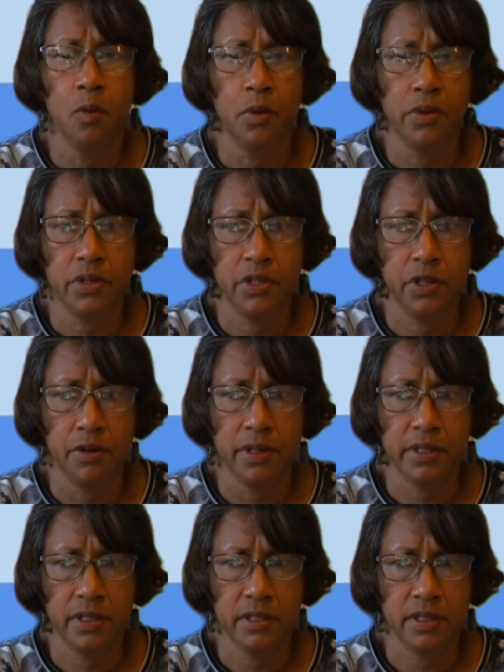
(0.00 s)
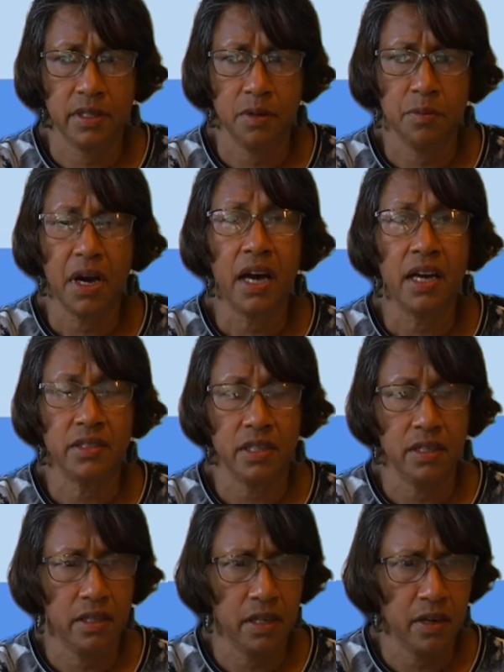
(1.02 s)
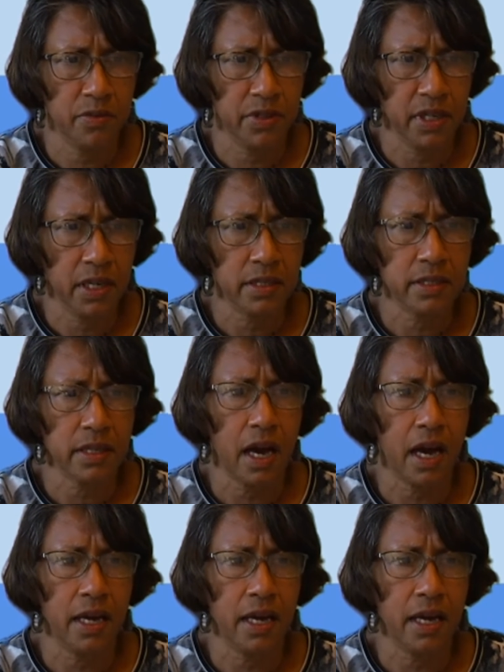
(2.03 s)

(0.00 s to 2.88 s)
with the tiering system as in the FDS